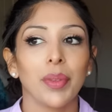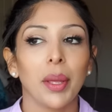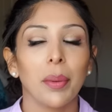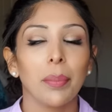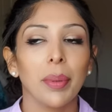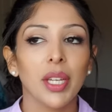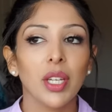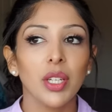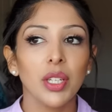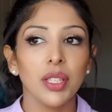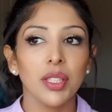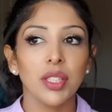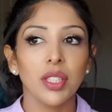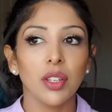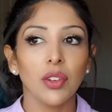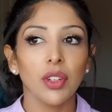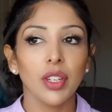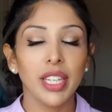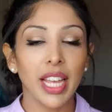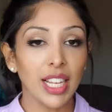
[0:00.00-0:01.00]
Because
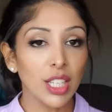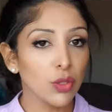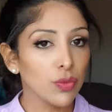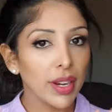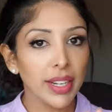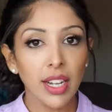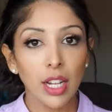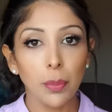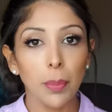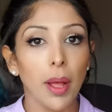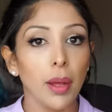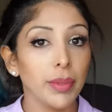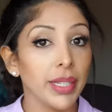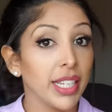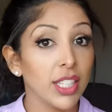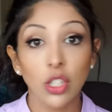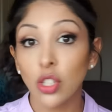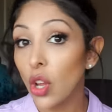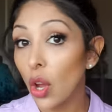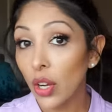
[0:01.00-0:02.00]
yes, retinol palmitate
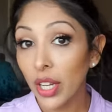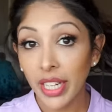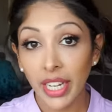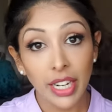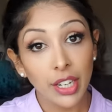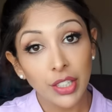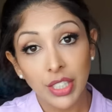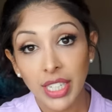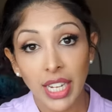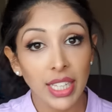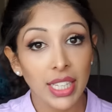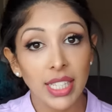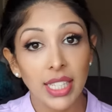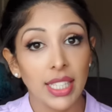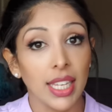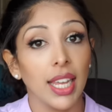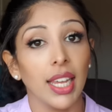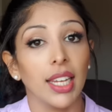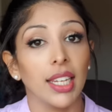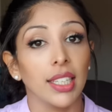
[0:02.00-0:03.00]
is not going to irritate the
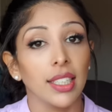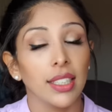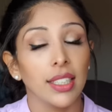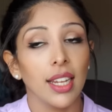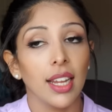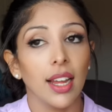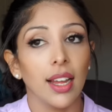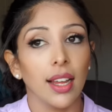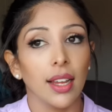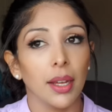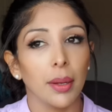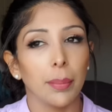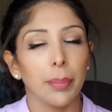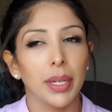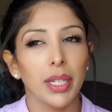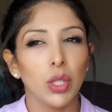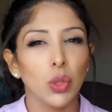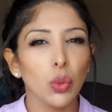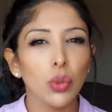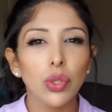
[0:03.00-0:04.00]
skin, but
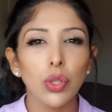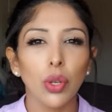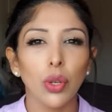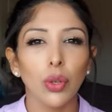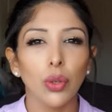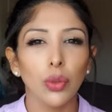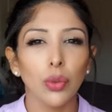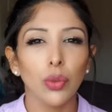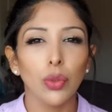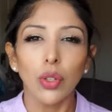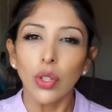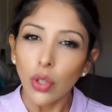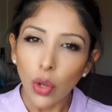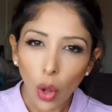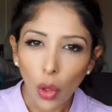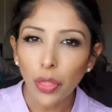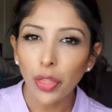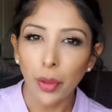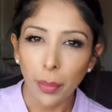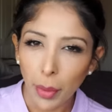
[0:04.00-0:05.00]
it's also
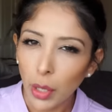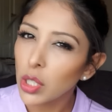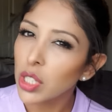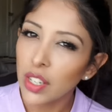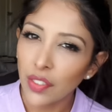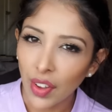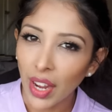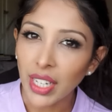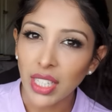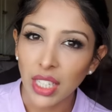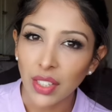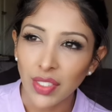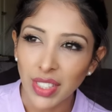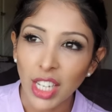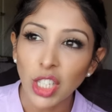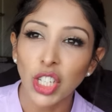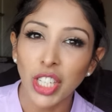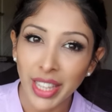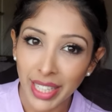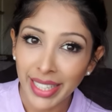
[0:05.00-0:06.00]
not the most effective. It's
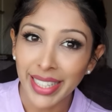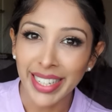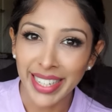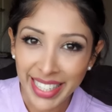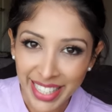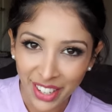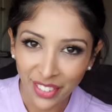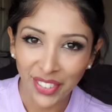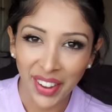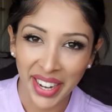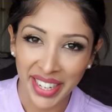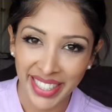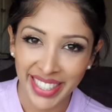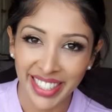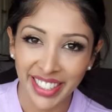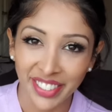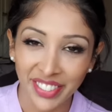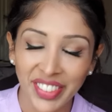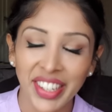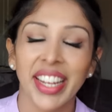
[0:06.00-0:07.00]
actually the least
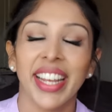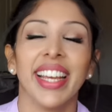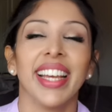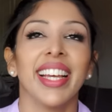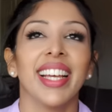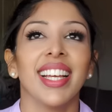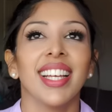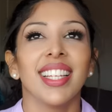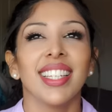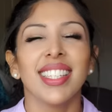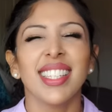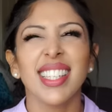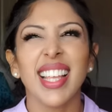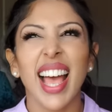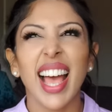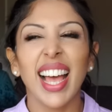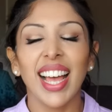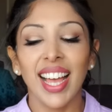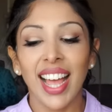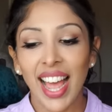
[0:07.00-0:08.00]
effective.
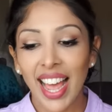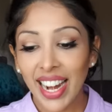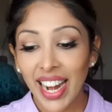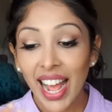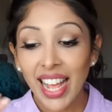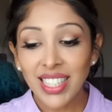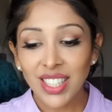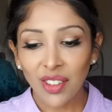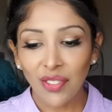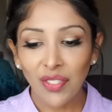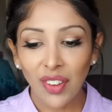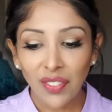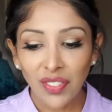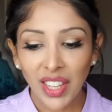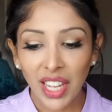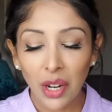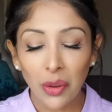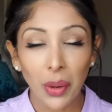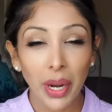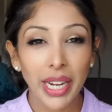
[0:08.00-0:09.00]
And as the fifth
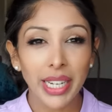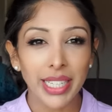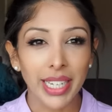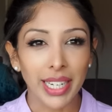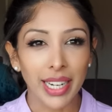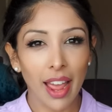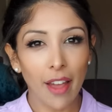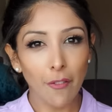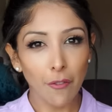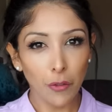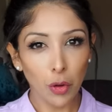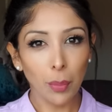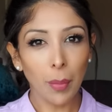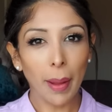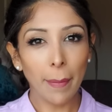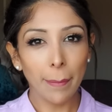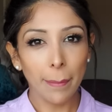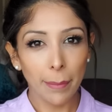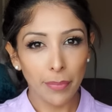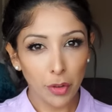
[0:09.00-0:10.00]
ingredient, and
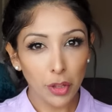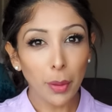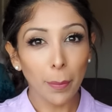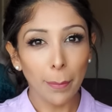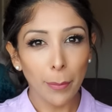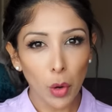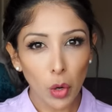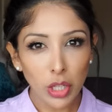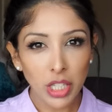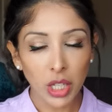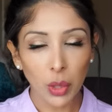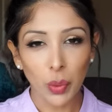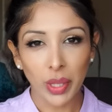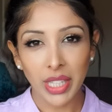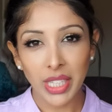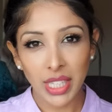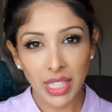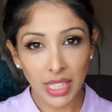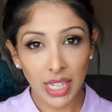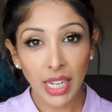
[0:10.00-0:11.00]
for the body where the
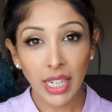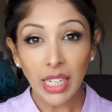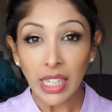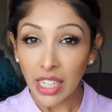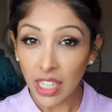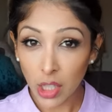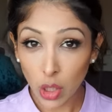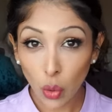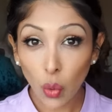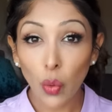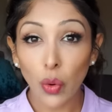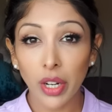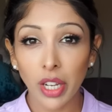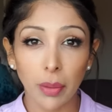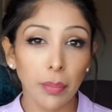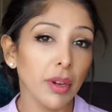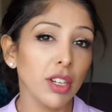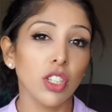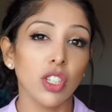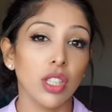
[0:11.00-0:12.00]
skin is already
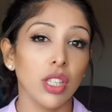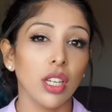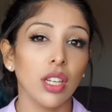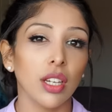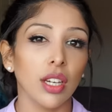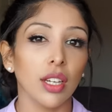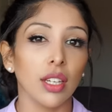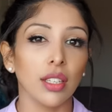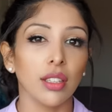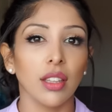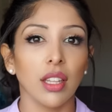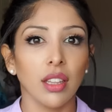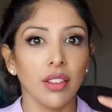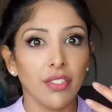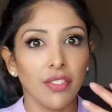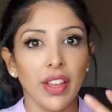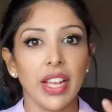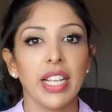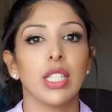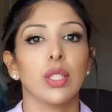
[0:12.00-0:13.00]
much thicker than the
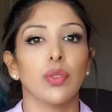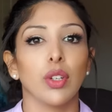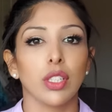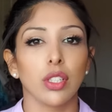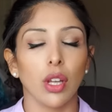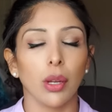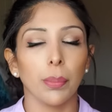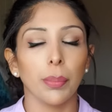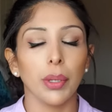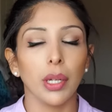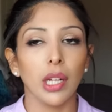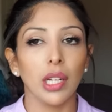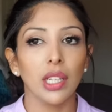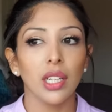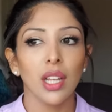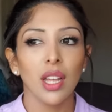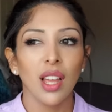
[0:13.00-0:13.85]
face, for example,